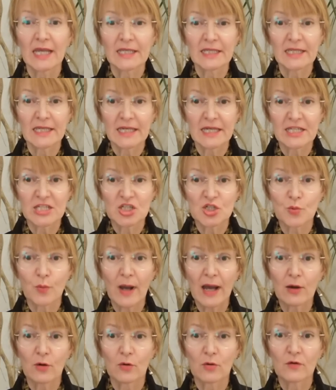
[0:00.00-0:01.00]
In year
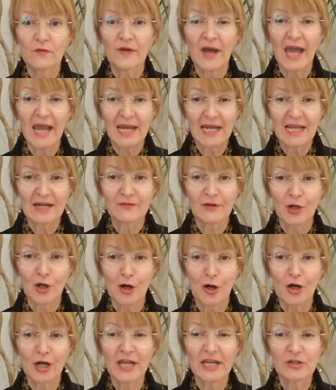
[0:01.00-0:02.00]
12, A-level
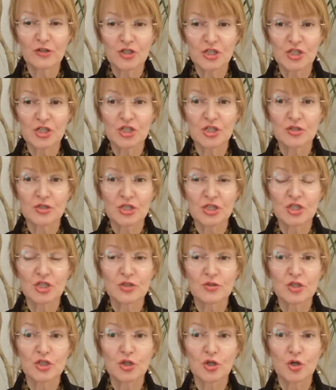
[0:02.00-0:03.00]
art introduces
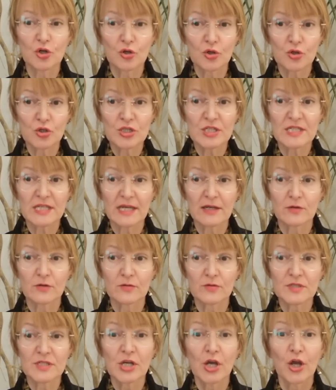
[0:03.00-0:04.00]
you to core
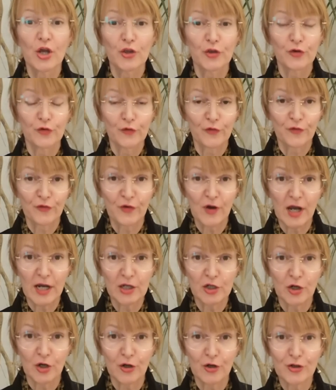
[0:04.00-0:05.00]
skills through
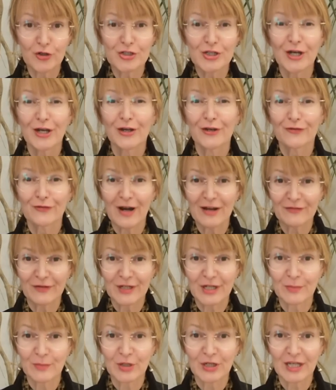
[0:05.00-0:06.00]
fine art,
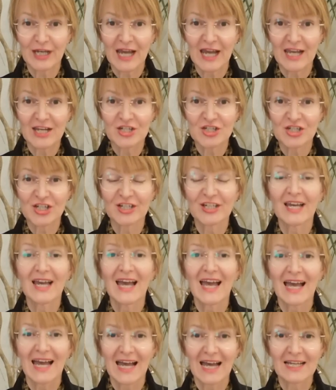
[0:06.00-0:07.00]
graphic communication,
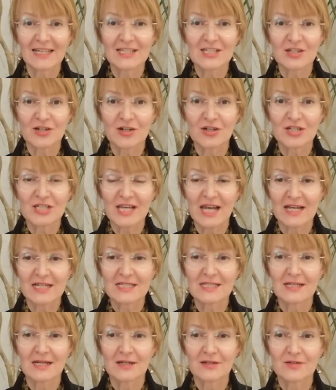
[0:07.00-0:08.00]
and art
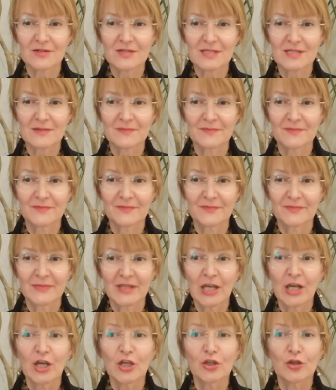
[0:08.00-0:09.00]
textiles.
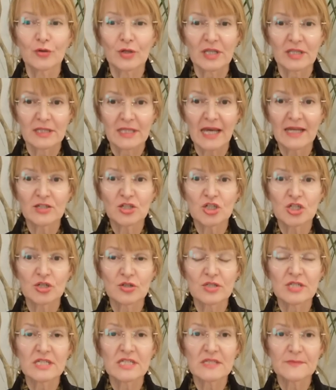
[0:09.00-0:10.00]
You can then
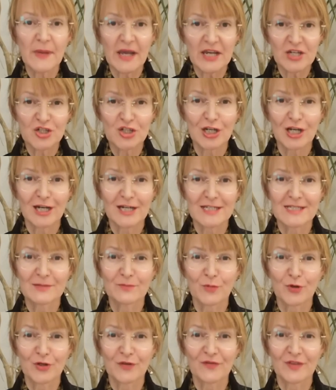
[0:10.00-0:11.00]
choose to specialise
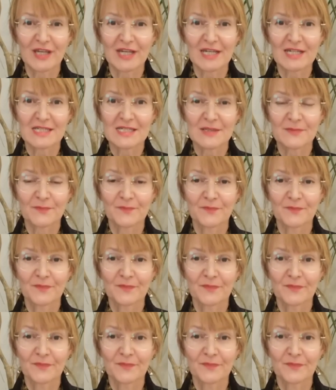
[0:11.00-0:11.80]
in one of these.